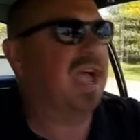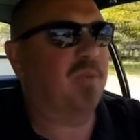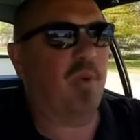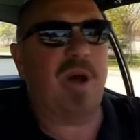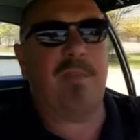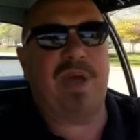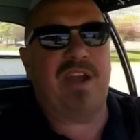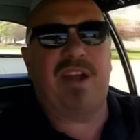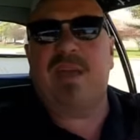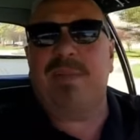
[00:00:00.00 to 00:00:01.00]
And what
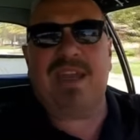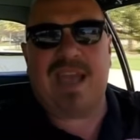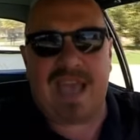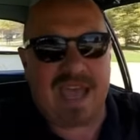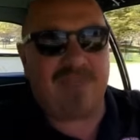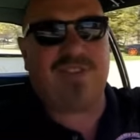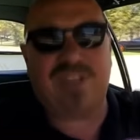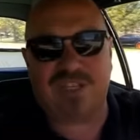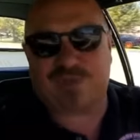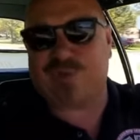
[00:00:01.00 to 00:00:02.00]
better Hemi to have
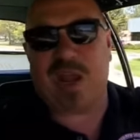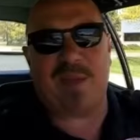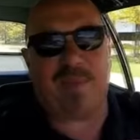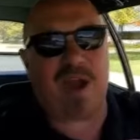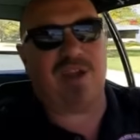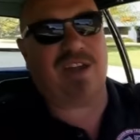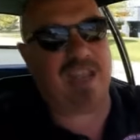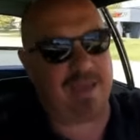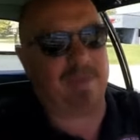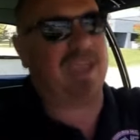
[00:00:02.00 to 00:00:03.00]
than this Ray Barton
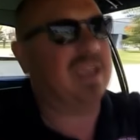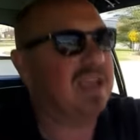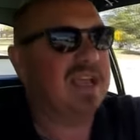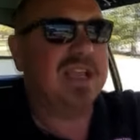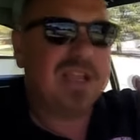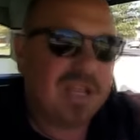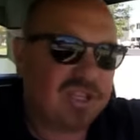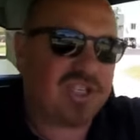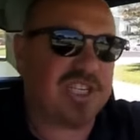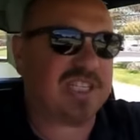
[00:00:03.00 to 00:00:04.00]
Hemi?
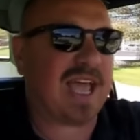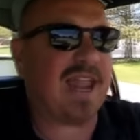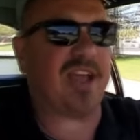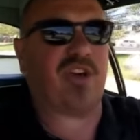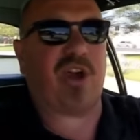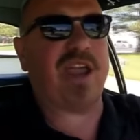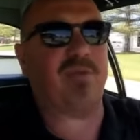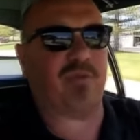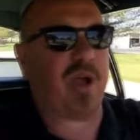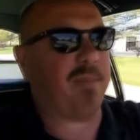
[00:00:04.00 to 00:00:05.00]
She's got a
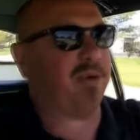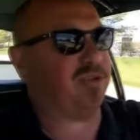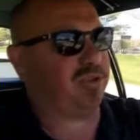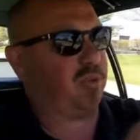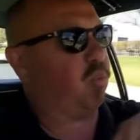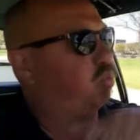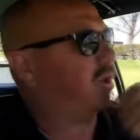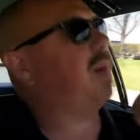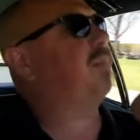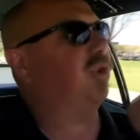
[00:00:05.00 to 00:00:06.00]
great rumble,
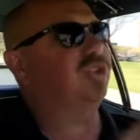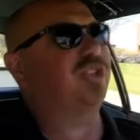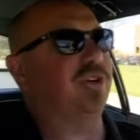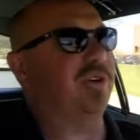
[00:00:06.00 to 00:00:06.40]
rumble